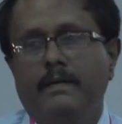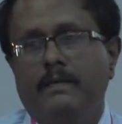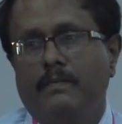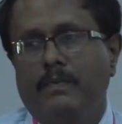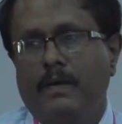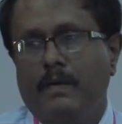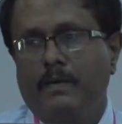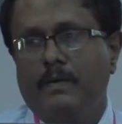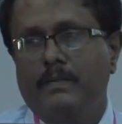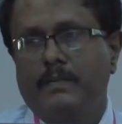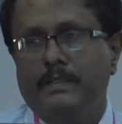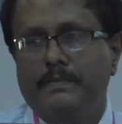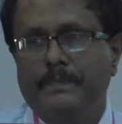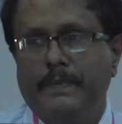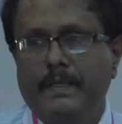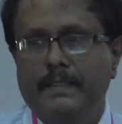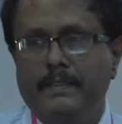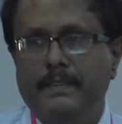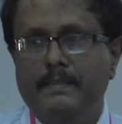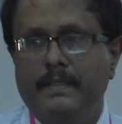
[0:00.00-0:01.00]
follow this
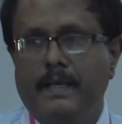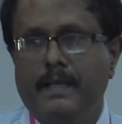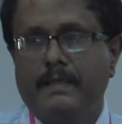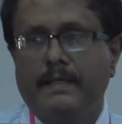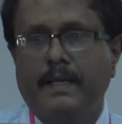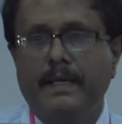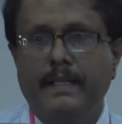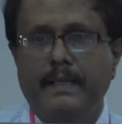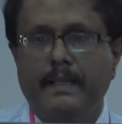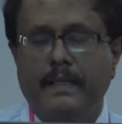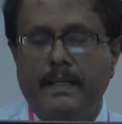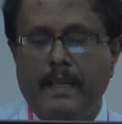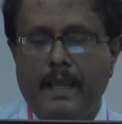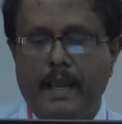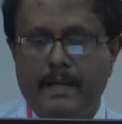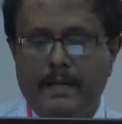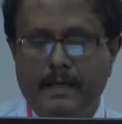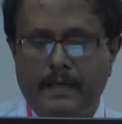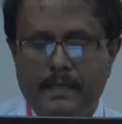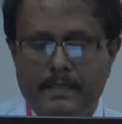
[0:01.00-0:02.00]
patient at clinic
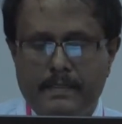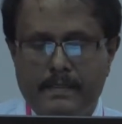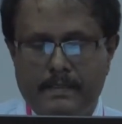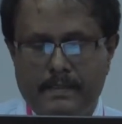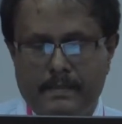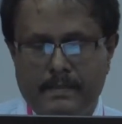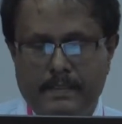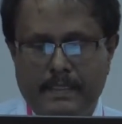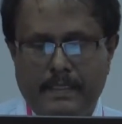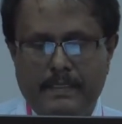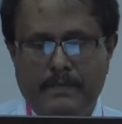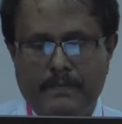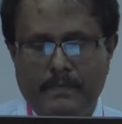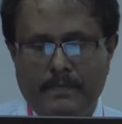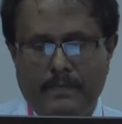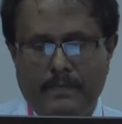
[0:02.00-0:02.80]
at least 6